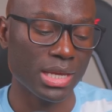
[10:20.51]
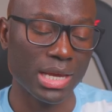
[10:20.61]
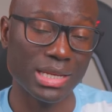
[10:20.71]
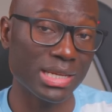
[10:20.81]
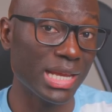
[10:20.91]

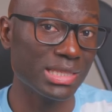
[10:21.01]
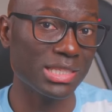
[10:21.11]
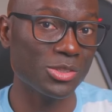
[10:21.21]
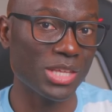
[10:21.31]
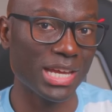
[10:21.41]
And the next
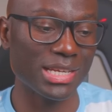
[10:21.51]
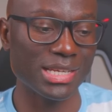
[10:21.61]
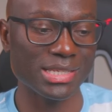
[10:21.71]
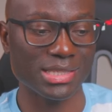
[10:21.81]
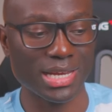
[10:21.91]
thing to that
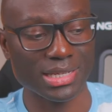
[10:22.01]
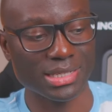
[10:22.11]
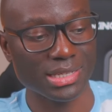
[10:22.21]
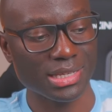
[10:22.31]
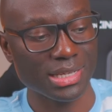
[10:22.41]
is that
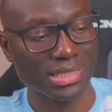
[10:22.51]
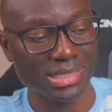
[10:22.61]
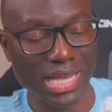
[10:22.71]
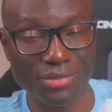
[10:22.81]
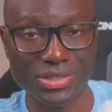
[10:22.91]

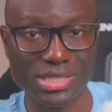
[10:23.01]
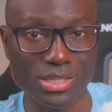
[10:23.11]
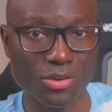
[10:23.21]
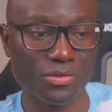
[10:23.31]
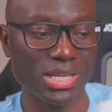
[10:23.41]
SAF
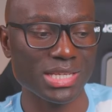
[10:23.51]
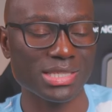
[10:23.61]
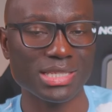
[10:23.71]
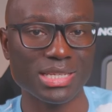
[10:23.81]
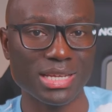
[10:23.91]
itself
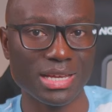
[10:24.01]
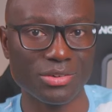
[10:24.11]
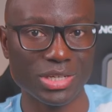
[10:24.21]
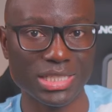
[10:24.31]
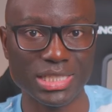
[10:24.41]
isn't
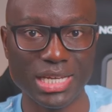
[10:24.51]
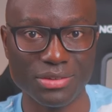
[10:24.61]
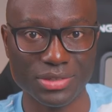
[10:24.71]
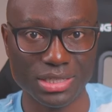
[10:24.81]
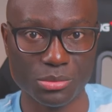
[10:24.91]
readily
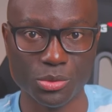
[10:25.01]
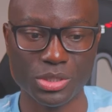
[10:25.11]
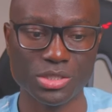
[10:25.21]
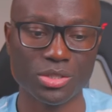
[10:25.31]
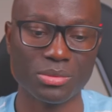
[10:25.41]
available.
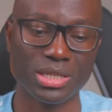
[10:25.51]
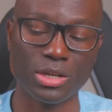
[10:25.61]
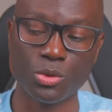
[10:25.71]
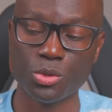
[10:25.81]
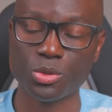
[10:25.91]
It's something
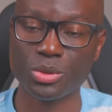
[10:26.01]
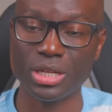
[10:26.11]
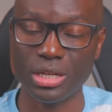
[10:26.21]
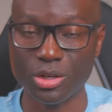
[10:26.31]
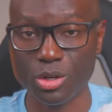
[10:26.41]
that goes through a
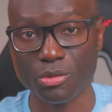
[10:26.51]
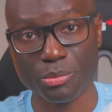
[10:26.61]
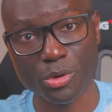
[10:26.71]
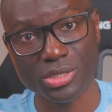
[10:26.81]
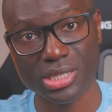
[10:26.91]
lot of
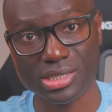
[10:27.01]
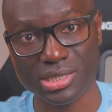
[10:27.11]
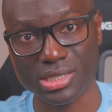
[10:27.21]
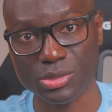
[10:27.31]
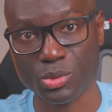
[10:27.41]

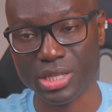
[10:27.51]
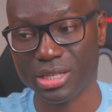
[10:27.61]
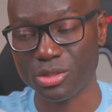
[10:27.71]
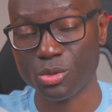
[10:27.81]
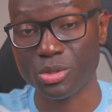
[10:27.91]
processes,
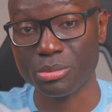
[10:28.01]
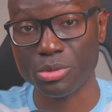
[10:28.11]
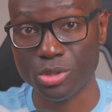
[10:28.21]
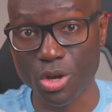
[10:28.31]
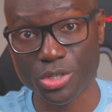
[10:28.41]
whether through the
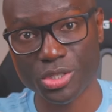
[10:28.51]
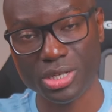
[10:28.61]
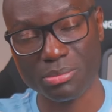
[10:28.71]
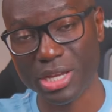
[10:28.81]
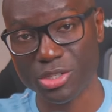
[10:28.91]
production,
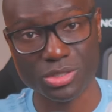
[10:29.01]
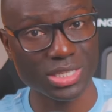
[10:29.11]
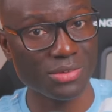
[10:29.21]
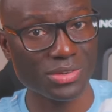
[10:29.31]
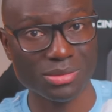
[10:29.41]
and mind you,
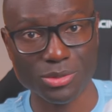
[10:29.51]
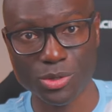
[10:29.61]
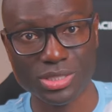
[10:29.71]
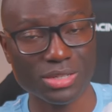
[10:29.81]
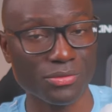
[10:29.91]
SAF can be
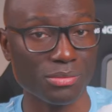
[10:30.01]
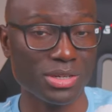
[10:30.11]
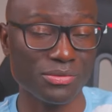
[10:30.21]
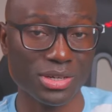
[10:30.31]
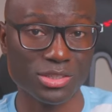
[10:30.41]
gotten from
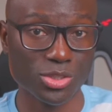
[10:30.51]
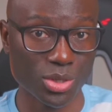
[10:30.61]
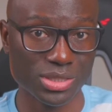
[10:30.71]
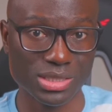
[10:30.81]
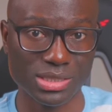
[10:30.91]
different
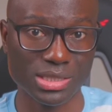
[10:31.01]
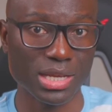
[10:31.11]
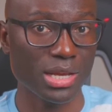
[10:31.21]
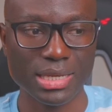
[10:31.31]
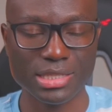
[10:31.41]
sources.
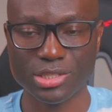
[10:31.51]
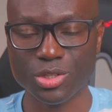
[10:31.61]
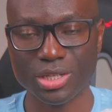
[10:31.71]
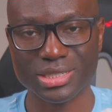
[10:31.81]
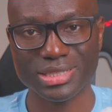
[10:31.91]
It's
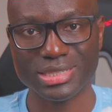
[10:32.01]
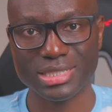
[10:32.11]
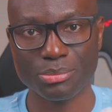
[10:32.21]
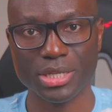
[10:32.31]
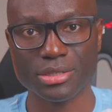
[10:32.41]
not the
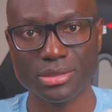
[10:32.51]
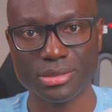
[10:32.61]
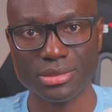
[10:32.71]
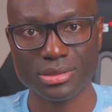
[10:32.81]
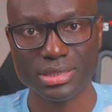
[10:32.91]

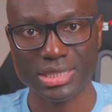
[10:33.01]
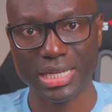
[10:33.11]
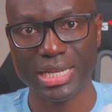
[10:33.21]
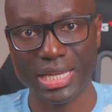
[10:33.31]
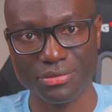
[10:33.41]
typical
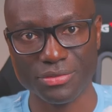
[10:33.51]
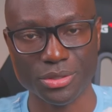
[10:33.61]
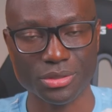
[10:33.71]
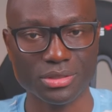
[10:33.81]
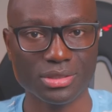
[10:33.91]
jet A
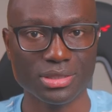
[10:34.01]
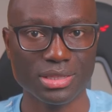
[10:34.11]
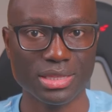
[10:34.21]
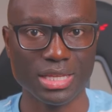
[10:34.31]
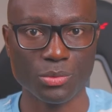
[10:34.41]
fuel
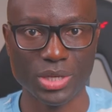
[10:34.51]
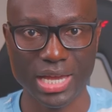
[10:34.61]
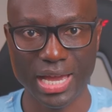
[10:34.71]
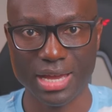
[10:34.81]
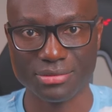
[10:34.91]
that we
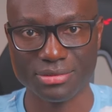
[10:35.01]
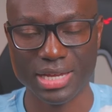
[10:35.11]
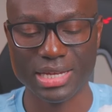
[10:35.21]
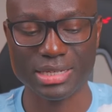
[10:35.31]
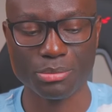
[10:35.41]
have.
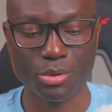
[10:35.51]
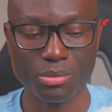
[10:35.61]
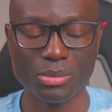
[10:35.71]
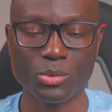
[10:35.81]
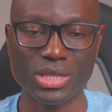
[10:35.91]
And the
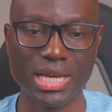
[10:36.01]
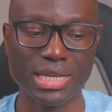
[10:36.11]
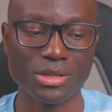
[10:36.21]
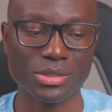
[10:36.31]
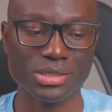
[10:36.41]
problem with that
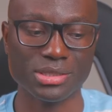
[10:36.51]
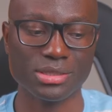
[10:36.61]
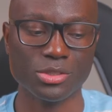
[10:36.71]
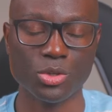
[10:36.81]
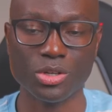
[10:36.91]
now is
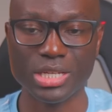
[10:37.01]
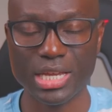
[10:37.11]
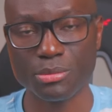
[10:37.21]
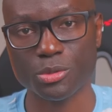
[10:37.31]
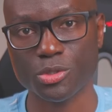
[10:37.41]
you're
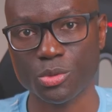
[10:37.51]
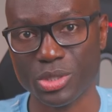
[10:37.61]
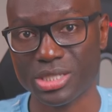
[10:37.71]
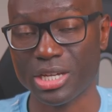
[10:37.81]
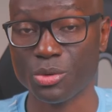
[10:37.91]
unable to
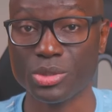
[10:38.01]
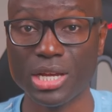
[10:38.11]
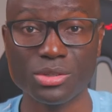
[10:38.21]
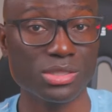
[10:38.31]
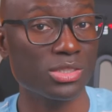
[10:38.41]
reach that goal.
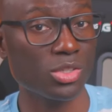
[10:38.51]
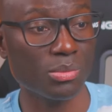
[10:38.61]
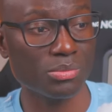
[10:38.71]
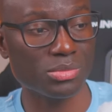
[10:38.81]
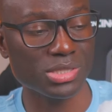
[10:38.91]
Now,
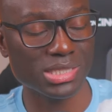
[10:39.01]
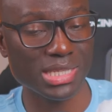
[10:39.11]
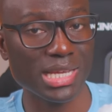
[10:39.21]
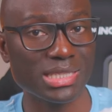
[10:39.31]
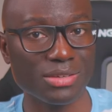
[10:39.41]
some
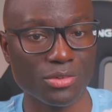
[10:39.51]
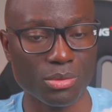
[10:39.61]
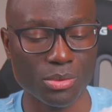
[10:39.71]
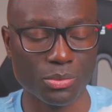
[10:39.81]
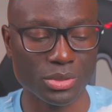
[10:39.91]
designs have
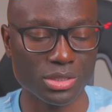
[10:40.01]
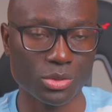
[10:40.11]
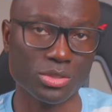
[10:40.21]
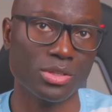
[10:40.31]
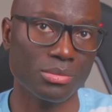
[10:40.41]
come up with, or
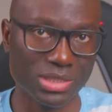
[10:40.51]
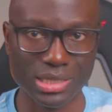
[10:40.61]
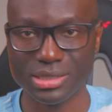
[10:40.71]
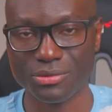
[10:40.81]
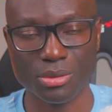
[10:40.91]
some
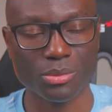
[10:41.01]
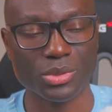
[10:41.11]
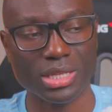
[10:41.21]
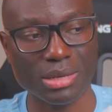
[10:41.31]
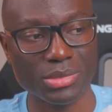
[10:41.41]
scientists have come up with
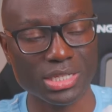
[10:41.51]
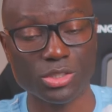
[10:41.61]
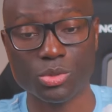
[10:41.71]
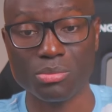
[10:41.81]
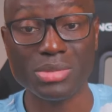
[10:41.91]
the ability
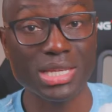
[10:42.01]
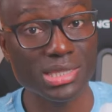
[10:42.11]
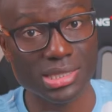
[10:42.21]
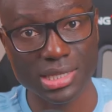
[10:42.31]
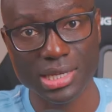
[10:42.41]
to
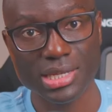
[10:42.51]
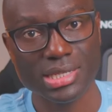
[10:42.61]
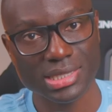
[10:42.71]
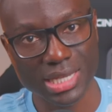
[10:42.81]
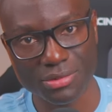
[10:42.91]
mix
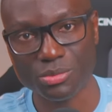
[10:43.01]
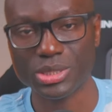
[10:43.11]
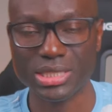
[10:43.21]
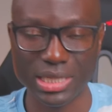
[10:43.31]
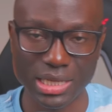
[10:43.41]
SAF
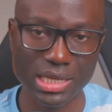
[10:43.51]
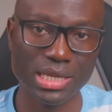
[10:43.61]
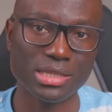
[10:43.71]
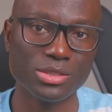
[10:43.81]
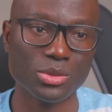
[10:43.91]
with Jet
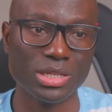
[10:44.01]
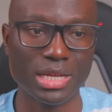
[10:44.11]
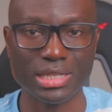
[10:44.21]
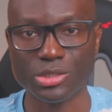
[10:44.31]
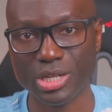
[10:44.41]
A so that
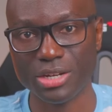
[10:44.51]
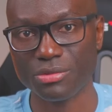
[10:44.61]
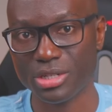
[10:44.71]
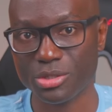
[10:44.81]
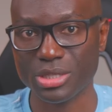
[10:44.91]
at least you kind of
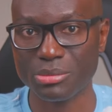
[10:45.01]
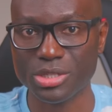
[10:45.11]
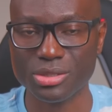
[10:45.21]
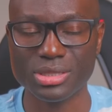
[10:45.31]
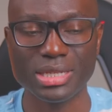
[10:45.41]
reduce
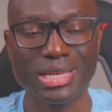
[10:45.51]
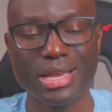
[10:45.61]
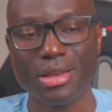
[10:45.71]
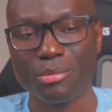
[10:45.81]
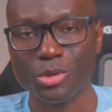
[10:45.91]
emission.
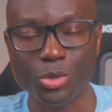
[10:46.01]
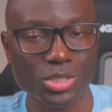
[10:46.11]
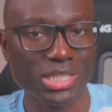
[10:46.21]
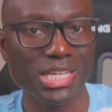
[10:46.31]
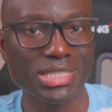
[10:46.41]
But
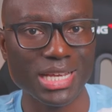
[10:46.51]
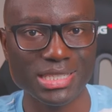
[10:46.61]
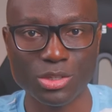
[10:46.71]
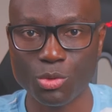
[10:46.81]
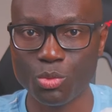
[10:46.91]
those things are
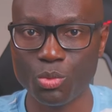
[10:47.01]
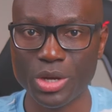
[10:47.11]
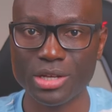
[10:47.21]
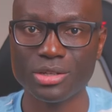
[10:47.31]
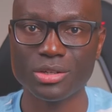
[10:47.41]
still
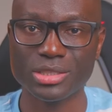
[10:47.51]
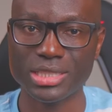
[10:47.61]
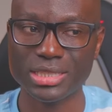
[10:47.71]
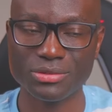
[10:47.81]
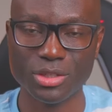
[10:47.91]
well
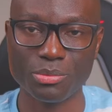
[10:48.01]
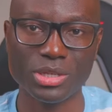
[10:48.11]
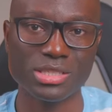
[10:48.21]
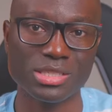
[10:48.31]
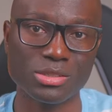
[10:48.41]
under
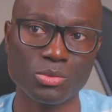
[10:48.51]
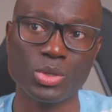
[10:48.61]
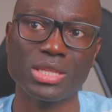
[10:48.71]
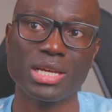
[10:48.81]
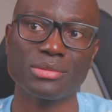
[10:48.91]
development in a
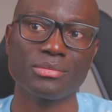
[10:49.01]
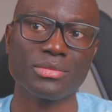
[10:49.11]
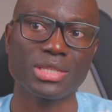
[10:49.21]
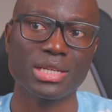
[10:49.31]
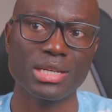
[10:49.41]
way that
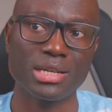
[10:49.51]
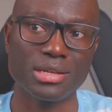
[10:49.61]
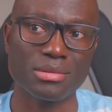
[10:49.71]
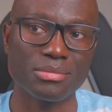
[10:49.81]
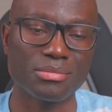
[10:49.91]

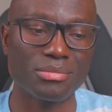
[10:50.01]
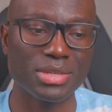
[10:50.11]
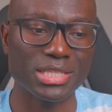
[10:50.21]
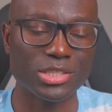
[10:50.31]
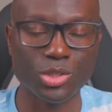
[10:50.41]
um,
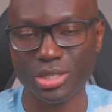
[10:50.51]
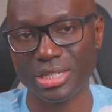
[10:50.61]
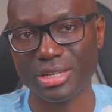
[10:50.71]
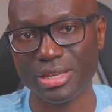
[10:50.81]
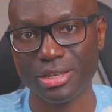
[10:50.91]
it's not
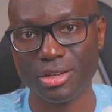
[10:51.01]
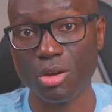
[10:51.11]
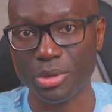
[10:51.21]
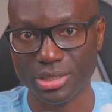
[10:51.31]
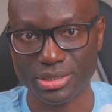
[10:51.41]

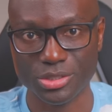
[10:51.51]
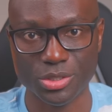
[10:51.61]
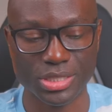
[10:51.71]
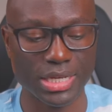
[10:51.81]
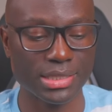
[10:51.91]
common
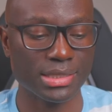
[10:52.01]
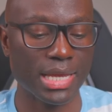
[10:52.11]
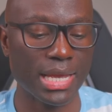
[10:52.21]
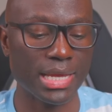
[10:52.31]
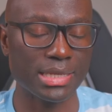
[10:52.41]
just yet.
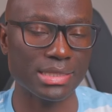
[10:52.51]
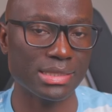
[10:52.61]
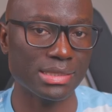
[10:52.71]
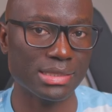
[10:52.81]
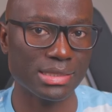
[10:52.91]

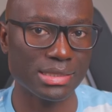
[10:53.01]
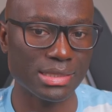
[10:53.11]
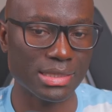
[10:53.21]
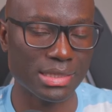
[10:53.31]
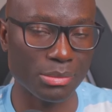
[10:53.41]
And
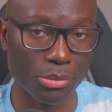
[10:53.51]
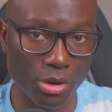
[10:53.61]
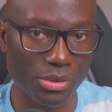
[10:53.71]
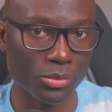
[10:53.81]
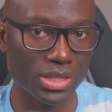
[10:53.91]
the
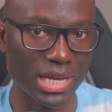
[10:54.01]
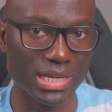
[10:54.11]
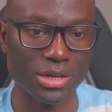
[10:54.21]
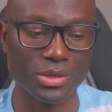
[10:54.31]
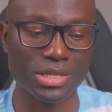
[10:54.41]
problem with that
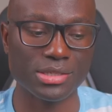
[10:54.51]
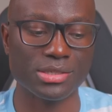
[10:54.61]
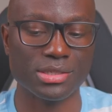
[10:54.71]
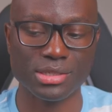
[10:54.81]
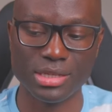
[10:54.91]
now
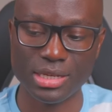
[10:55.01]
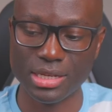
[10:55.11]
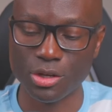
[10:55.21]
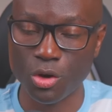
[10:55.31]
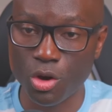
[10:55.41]
is
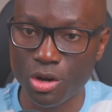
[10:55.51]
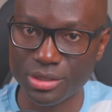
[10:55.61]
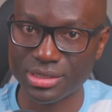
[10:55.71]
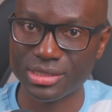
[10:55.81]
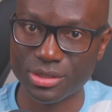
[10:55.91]
the
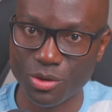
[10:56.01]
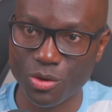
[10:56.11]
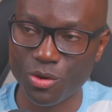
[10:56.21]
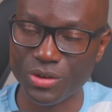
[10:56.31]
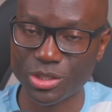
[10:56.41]
cost
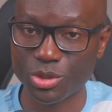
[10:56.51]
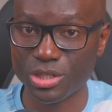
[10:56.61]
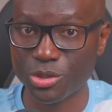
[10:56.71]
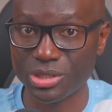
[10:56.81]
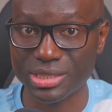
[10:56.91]
of actually
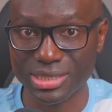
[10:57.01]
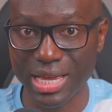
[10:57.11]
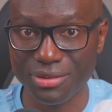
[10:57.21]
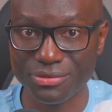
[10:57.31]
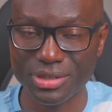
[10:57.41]
using
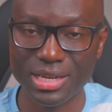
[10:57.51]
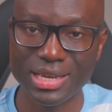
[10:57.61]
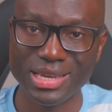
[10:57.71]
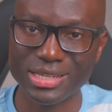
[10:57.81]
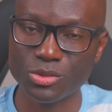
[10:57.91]
SAF
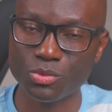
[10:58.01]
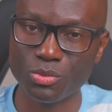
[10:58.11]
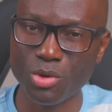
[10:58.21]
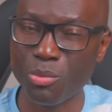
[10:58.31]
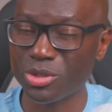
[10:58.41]
is
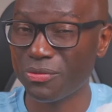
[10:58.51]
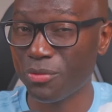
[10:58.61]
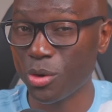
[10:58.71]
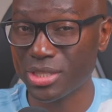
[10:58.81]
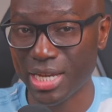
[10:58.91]
almost
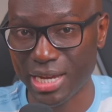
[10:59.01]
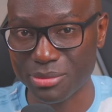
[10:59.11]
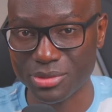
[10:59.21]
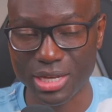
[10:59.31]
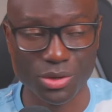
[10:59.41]
four
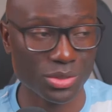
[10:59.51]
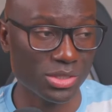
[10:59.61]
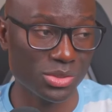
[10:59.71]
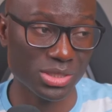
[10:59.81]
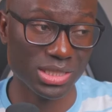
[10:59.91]
times, according to the